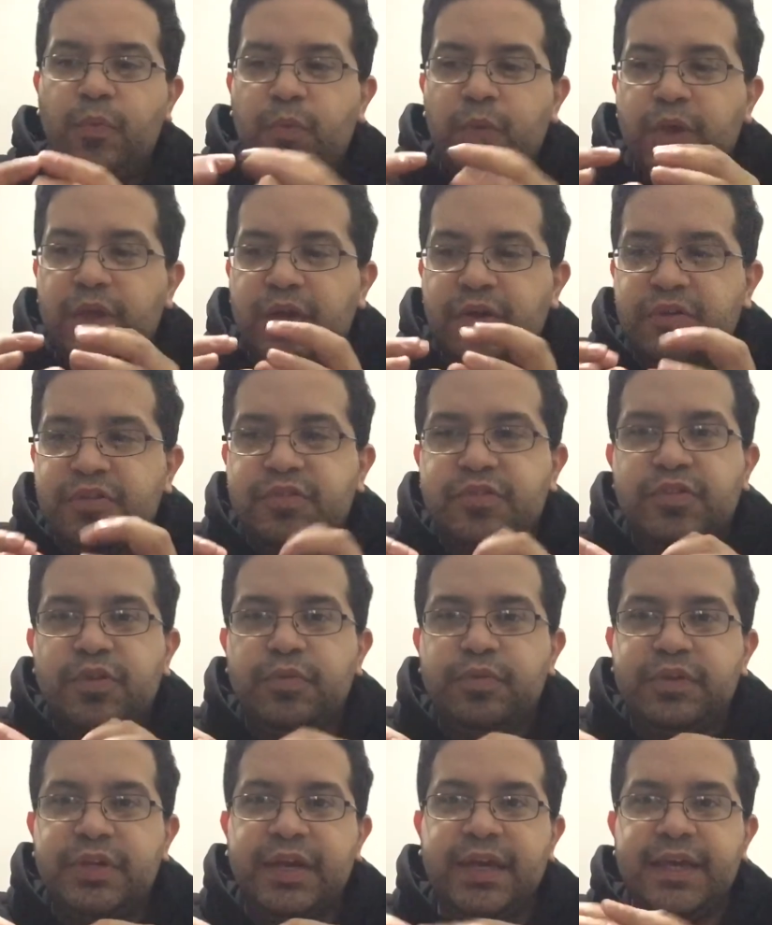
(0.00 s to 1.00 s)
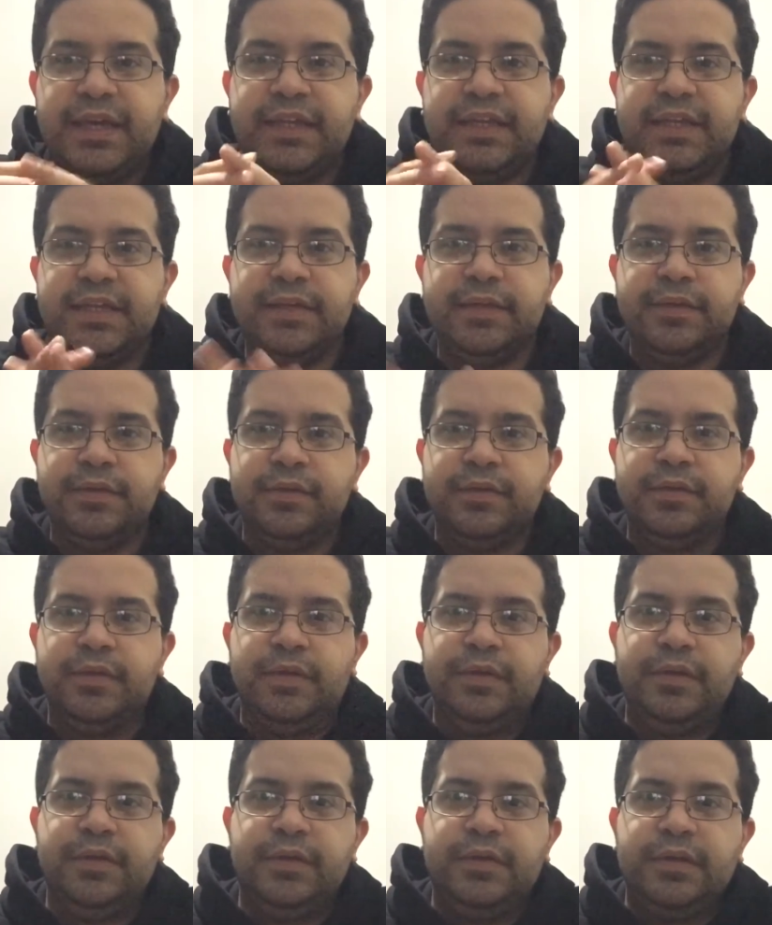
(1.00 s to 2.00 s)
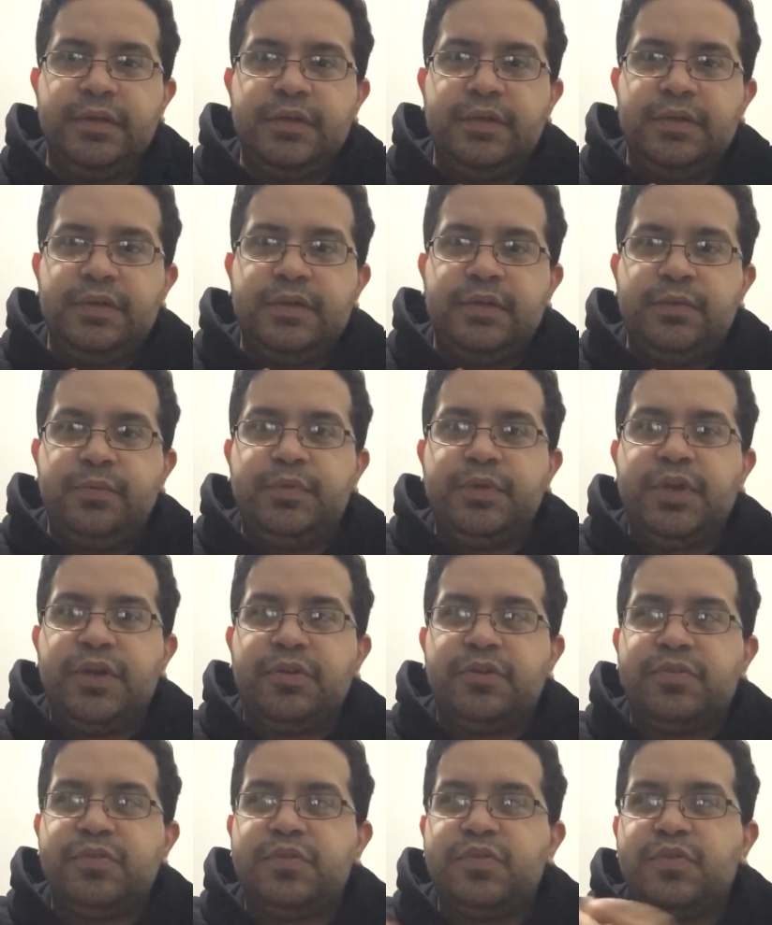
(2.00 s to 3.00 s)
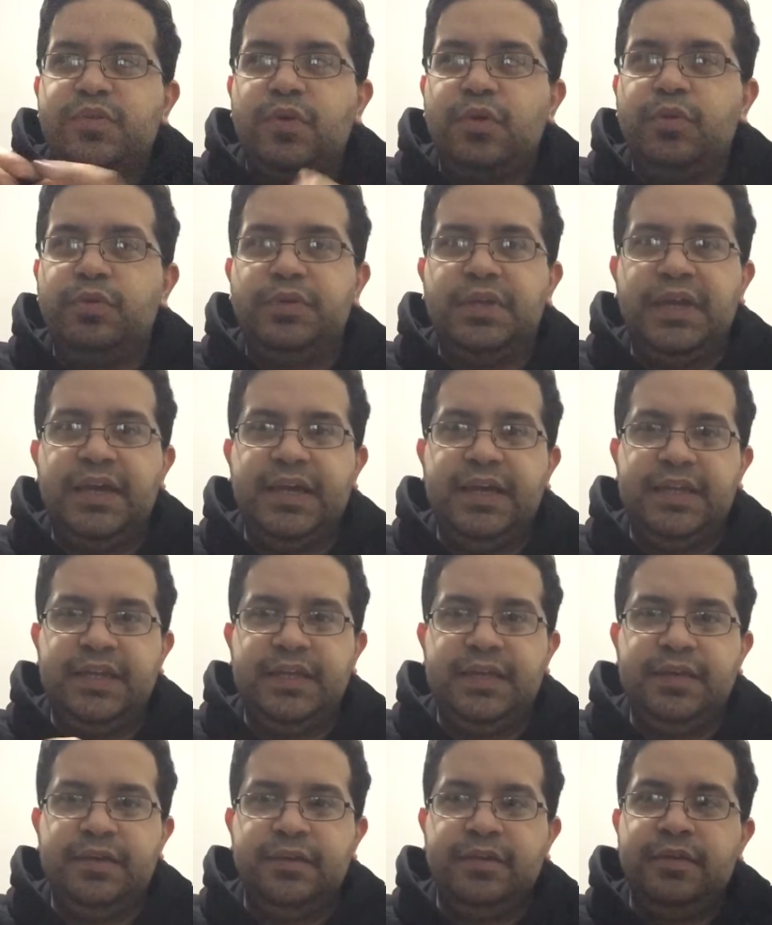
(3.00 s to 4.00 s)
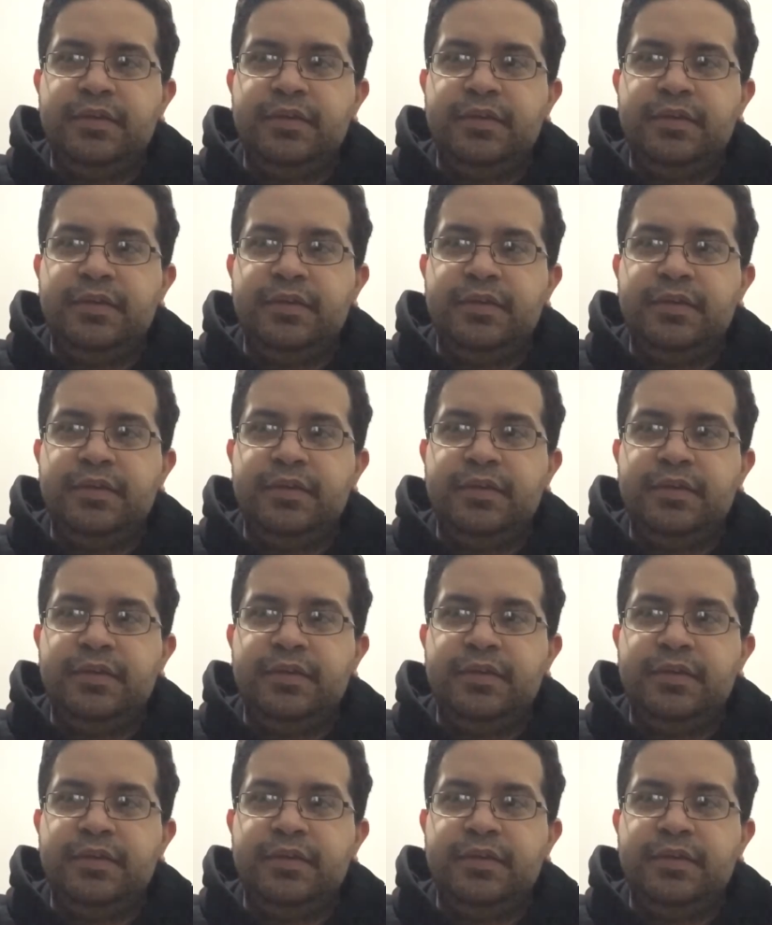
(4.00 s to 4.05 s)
We are so tiny. We are so tiny,